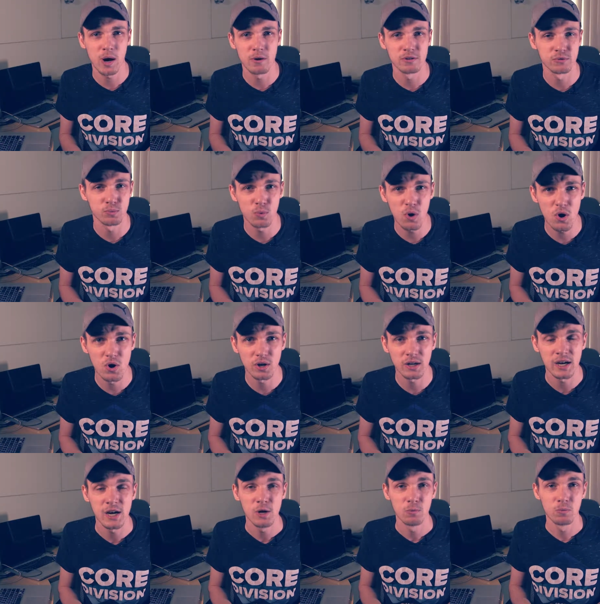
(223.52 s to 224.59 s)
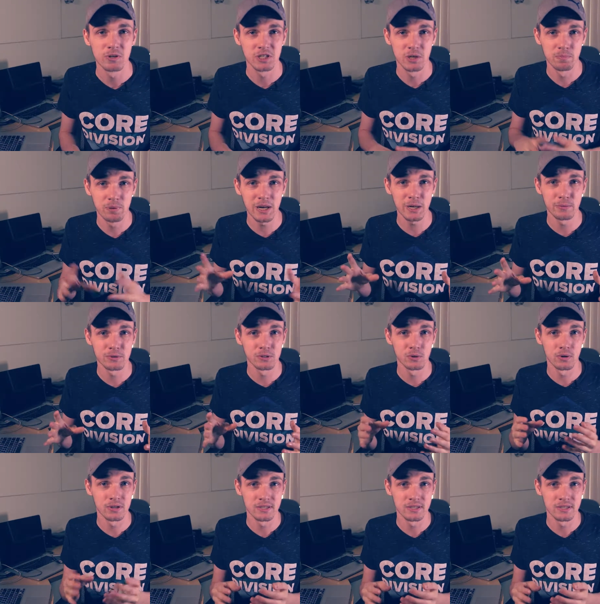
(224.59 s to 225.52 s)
hours of work, was completely restored